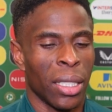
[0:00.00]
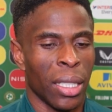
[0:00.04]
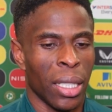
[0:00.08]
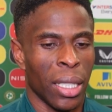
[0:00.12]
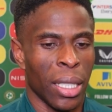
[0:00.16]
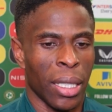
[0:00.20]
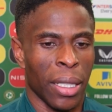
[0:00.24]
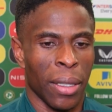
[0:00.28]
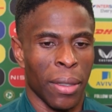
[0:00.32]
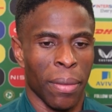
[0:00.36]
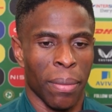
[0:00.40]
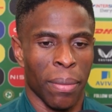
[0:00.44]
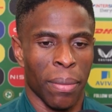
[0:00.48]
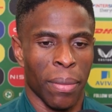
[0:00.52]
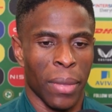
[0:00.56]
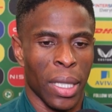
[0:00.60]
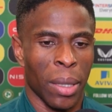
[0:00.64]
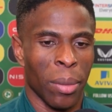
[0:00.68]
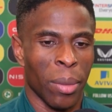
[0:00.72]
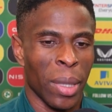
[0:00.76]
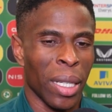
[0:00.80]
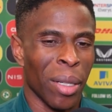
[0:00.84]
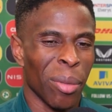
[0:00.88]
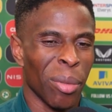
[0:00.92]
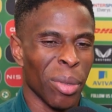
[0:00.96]

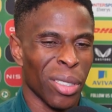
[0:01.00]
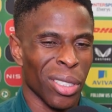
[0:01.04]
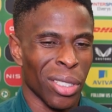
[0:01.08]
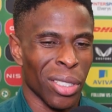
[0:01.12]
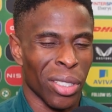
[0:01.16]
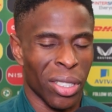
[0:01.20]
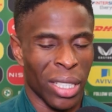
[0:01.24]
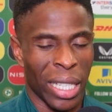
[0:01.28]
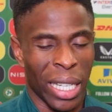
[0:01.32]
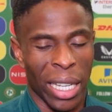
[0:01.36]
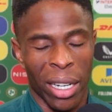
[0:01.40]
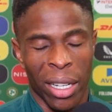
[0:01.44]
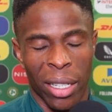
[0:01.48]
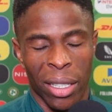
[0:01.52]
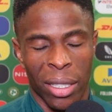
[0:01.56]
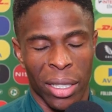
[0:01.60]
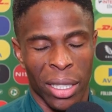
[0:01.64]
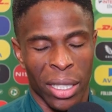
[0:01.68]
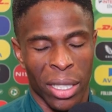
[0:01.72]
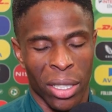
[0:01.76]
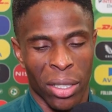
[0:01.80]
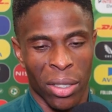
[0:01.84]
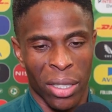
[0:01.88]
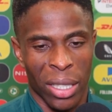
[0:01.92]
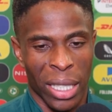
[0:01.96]
I'm able to just
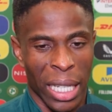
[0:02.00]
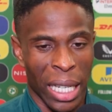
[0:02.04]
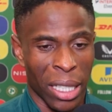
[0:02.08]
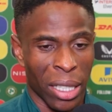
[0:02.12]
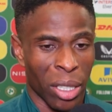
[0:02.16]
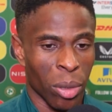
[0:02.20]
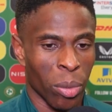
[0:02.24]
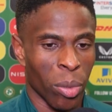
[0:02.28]
get